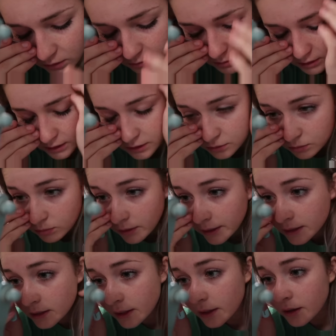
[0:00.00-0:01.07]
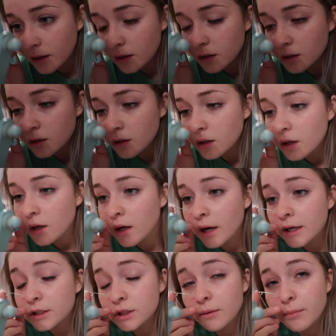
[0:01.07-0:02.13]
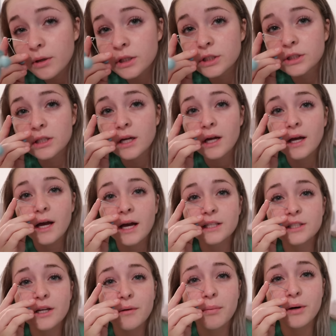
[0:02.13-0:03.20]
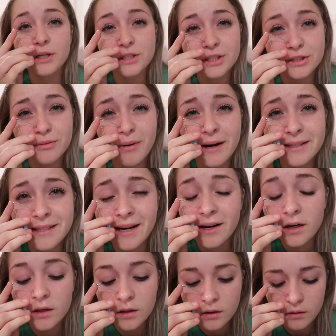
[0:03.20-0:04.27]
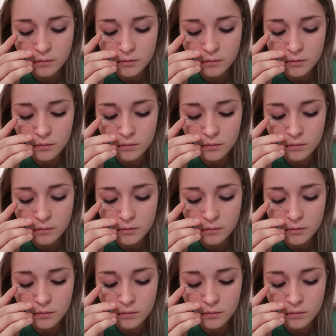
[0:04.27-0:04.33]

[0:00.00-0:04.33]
Oh my god, it's right there. I should push. I should push. It's right there.